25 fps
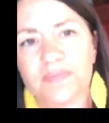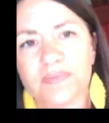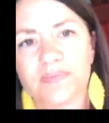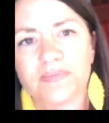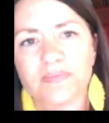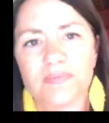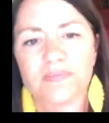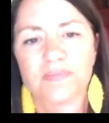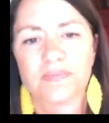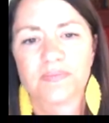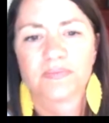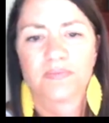
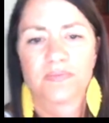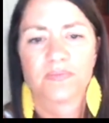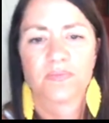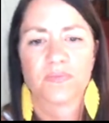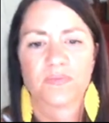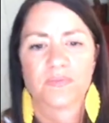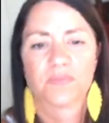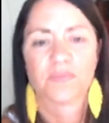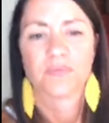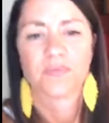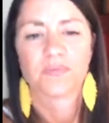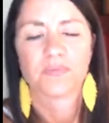
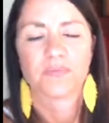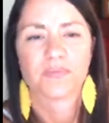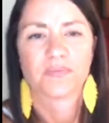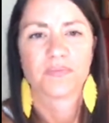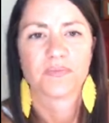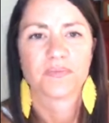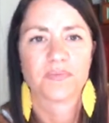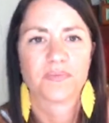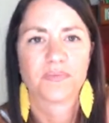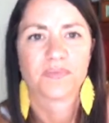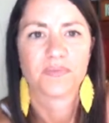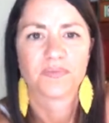
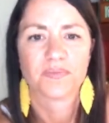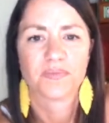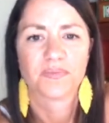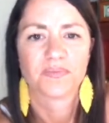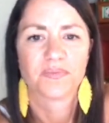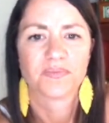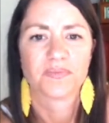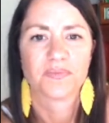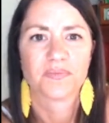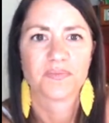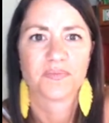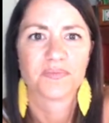
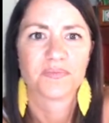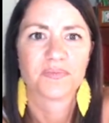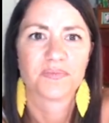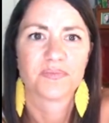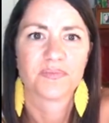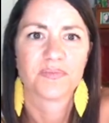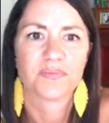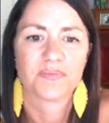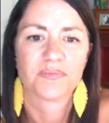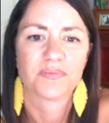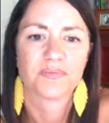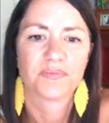
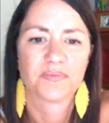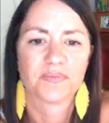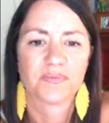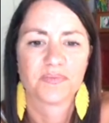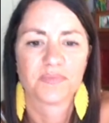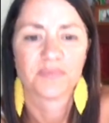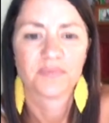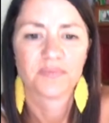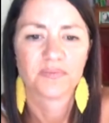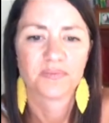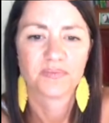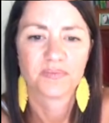
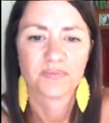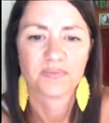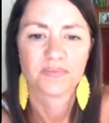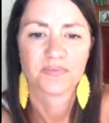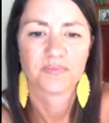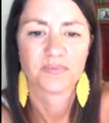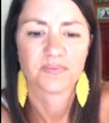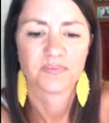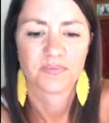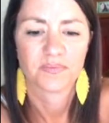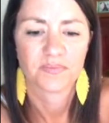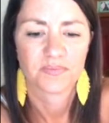
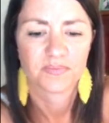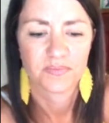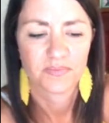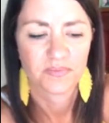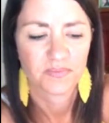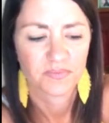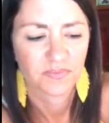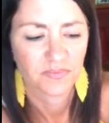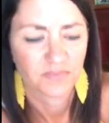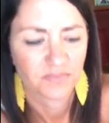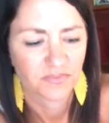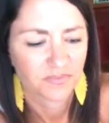
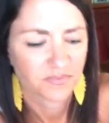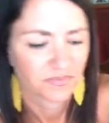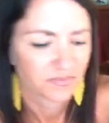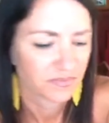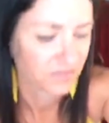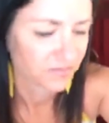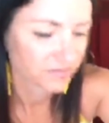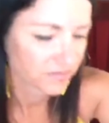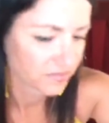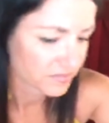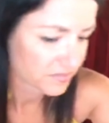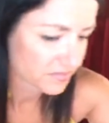
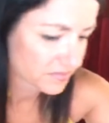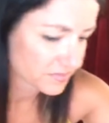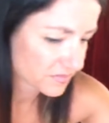No words are spoken by the person on screen.